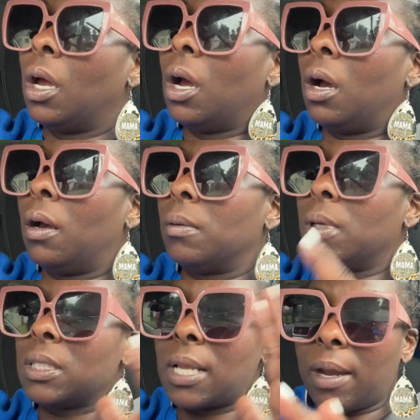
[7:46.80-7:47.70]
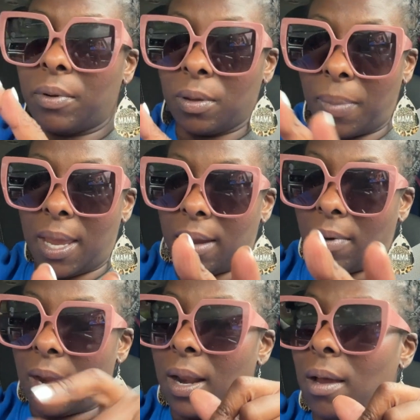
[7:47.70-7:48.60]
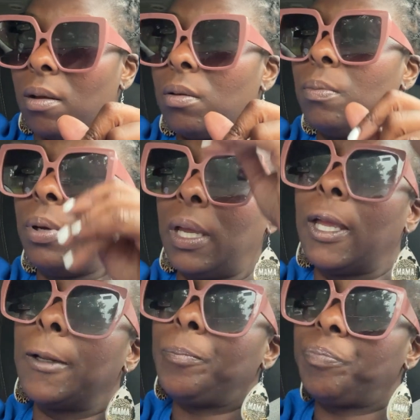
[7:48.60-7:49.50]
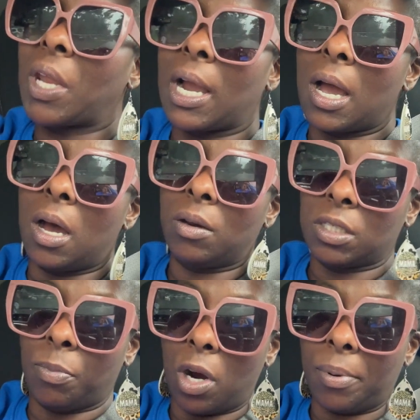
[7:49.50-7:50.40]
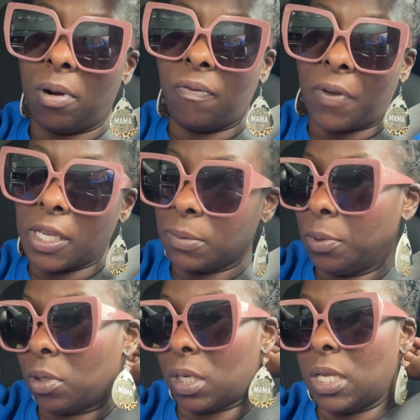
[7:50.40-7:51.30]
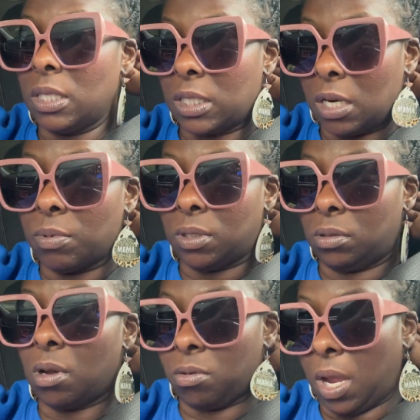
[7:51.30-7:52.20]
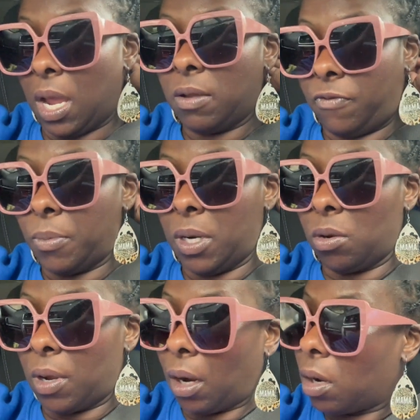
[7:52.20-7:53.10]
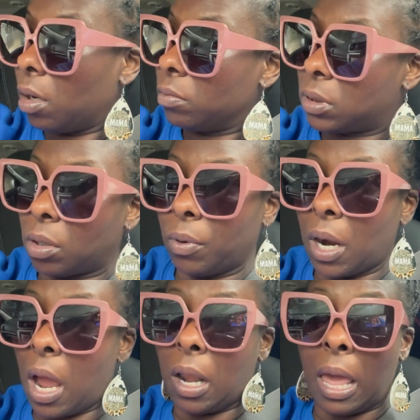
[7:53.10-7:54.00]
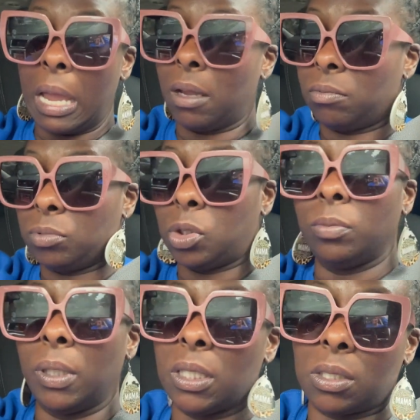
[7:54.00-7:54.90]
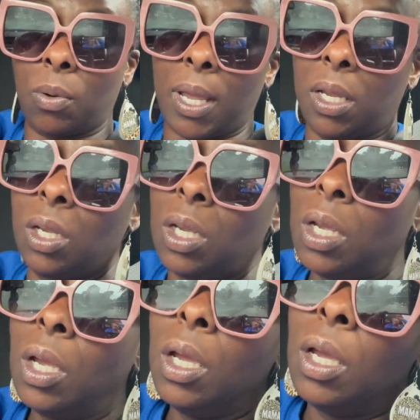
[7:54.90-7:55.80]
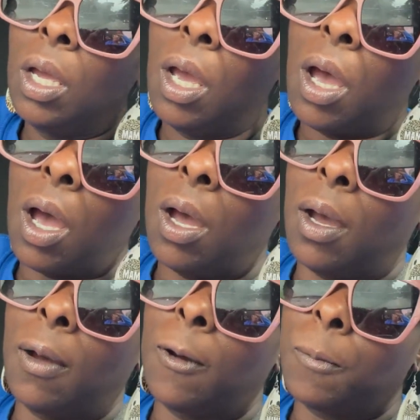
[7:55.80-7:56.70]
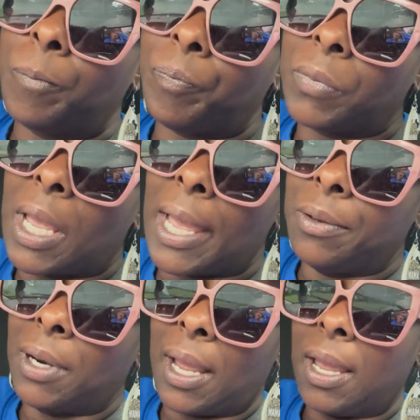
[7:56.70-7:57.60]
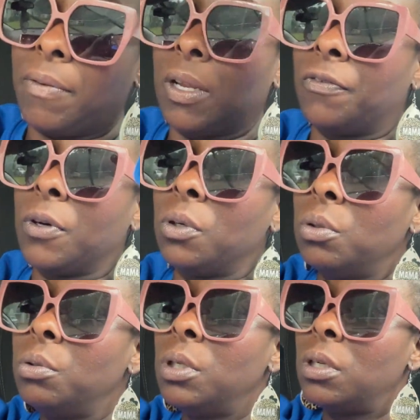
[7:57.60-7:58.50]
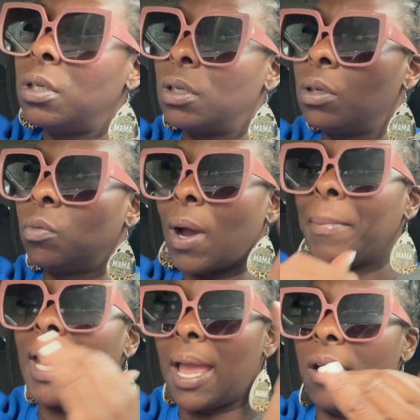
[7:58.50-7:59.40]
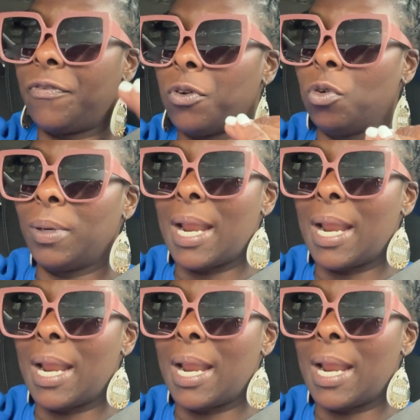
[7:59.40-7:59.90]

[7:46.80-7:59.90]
um, and it's not real bad right now, but I called his barber on Facebook and he said it was okay for me to go ahead and come. So we're like two minutes away. Um, I do not have any food. Well, I mean, I have food, but